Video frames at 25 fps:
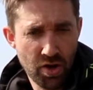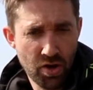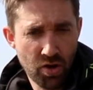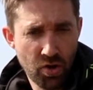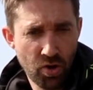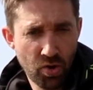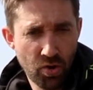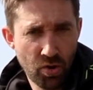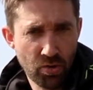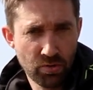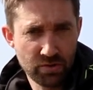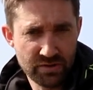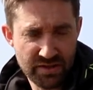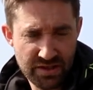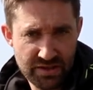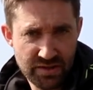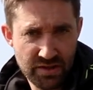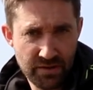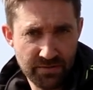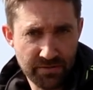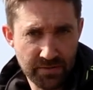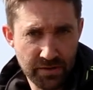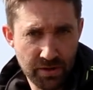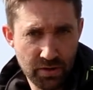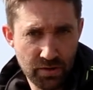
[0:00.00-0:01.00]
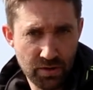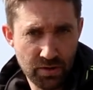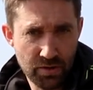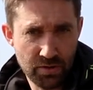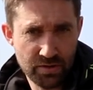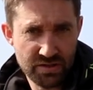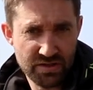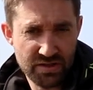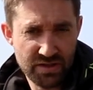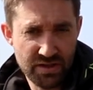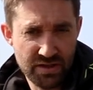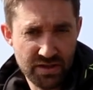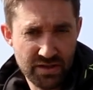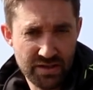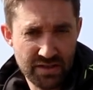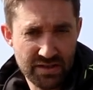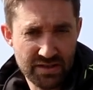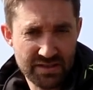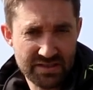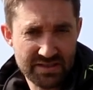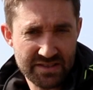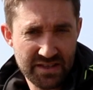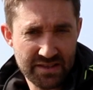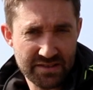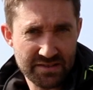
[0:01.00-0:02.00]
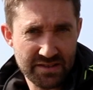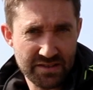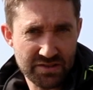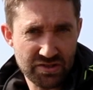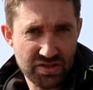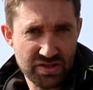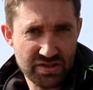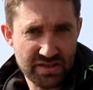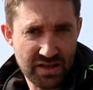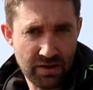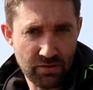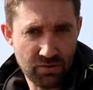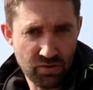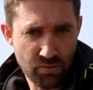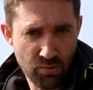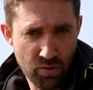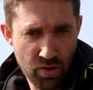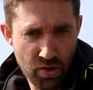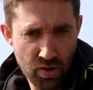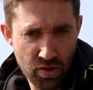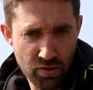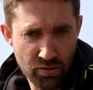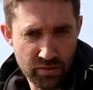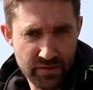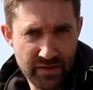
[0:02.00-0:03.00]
holding your float 6 inches out of the water,